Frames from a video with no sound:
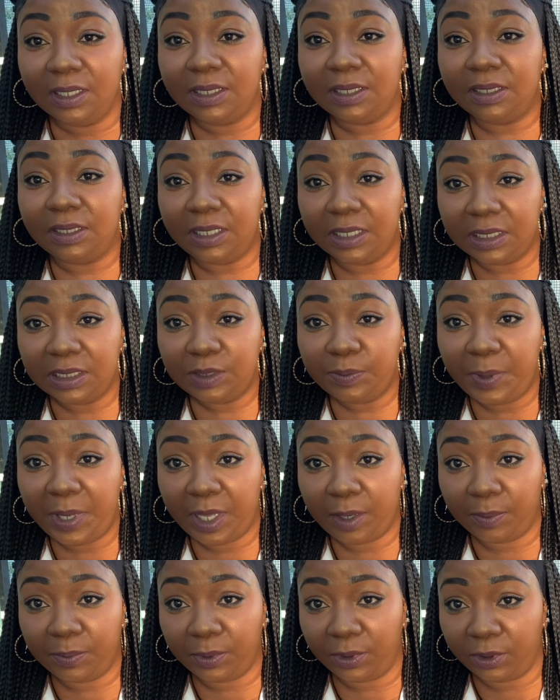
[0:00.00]
this
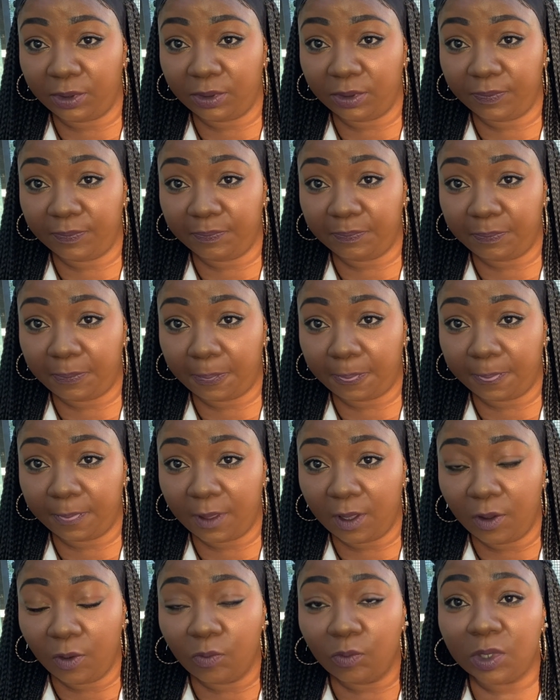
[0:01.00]
pepper
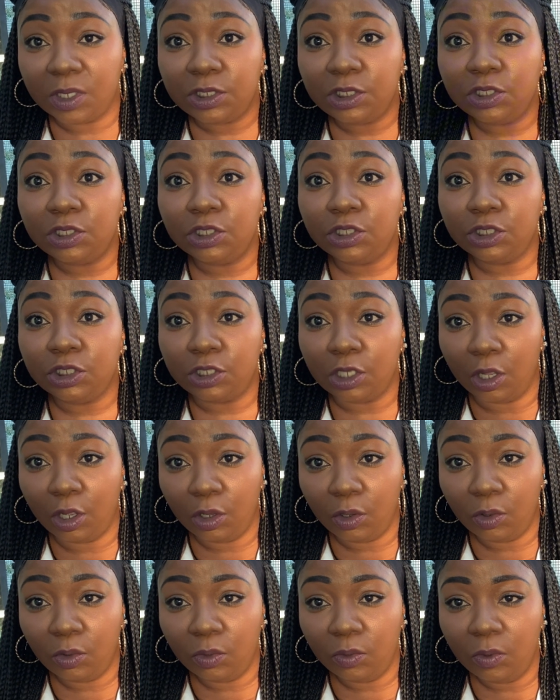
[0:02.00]
was
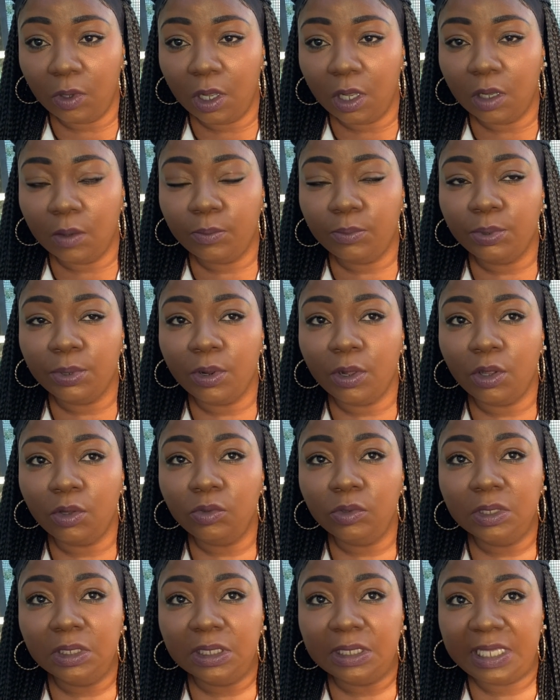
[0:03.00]
so
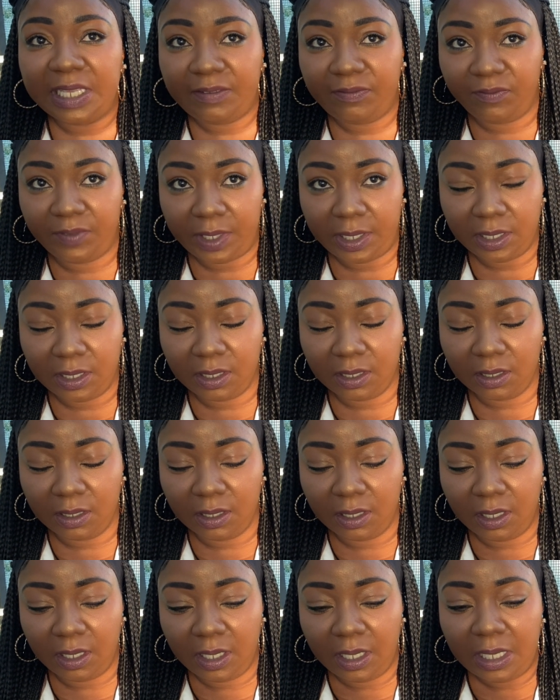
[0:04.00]
prolific
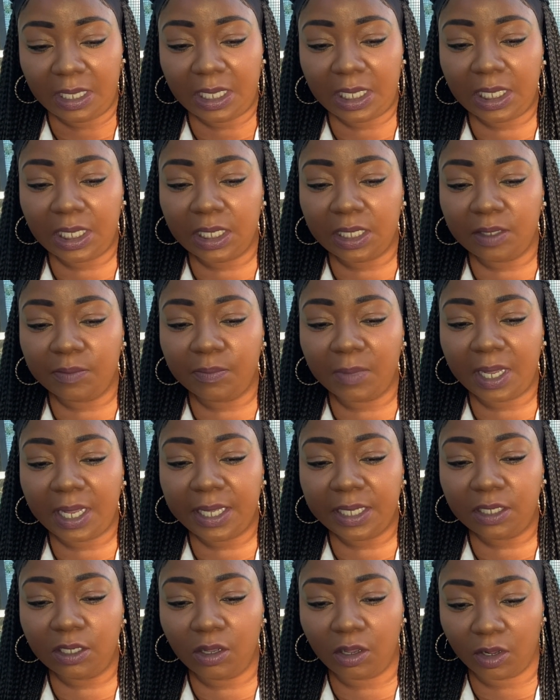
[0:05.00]
in my
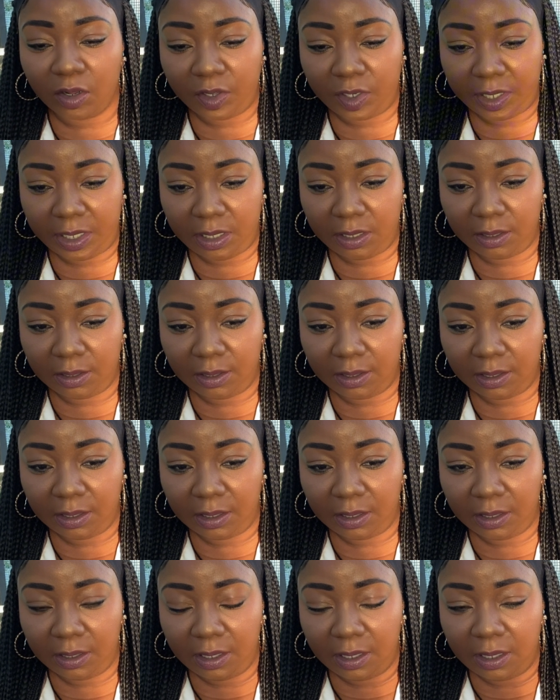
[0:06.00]
garden.
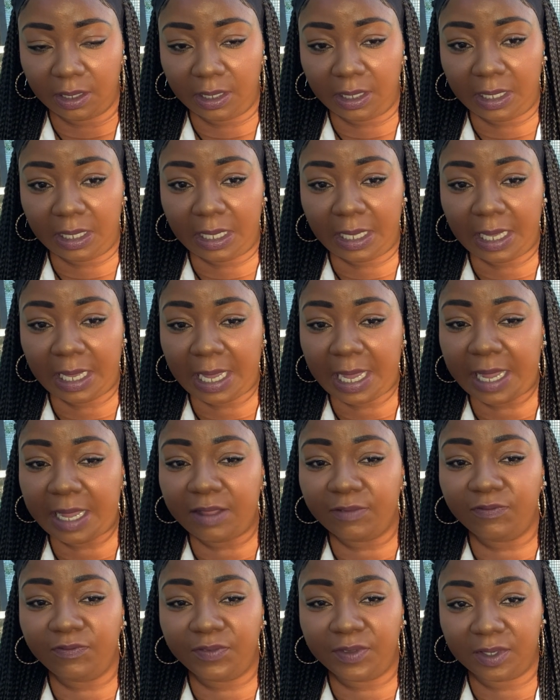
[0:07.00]
I
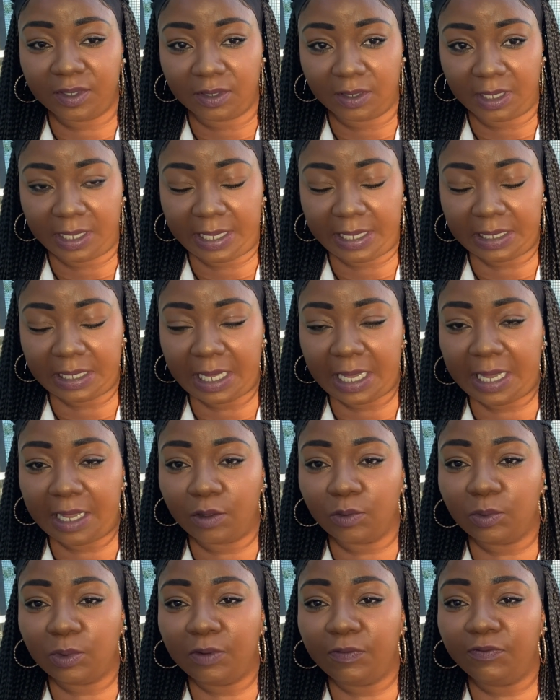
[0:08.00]
feel like I
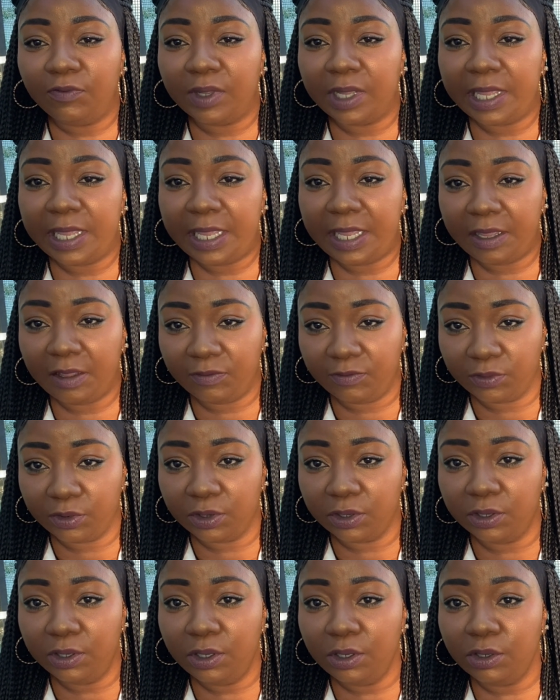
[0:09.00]
will
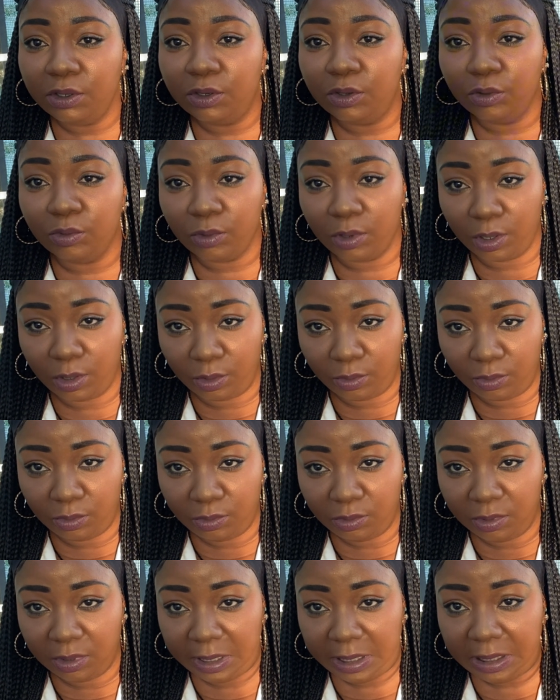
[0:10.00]
forever grow
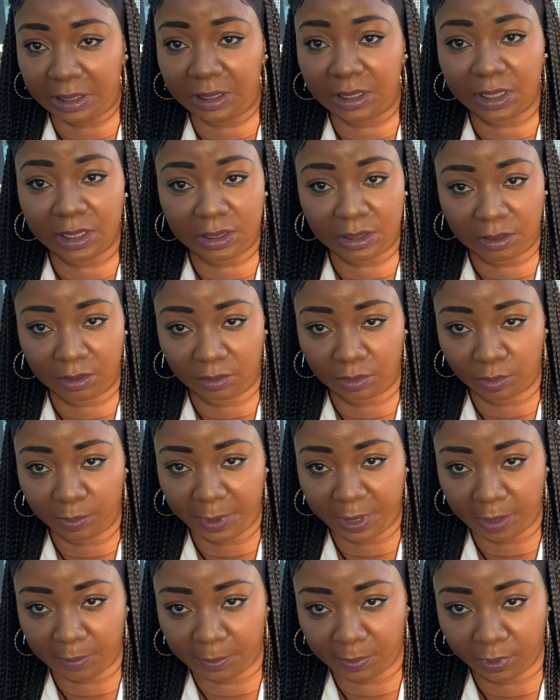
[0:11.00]
this little
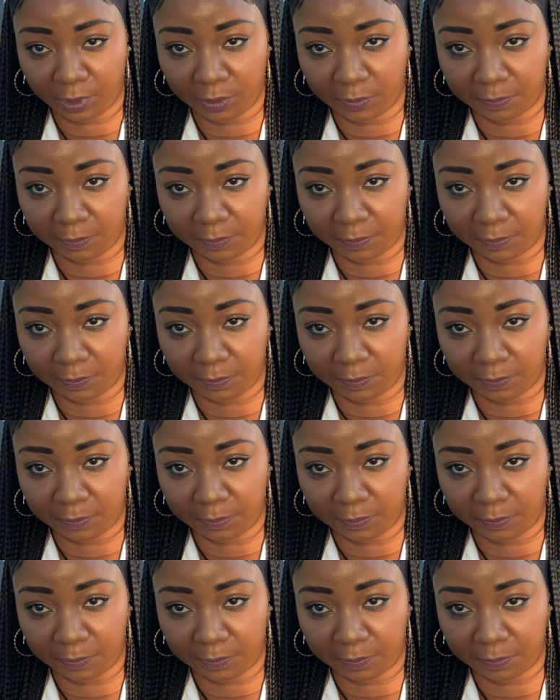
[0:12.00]
pepper.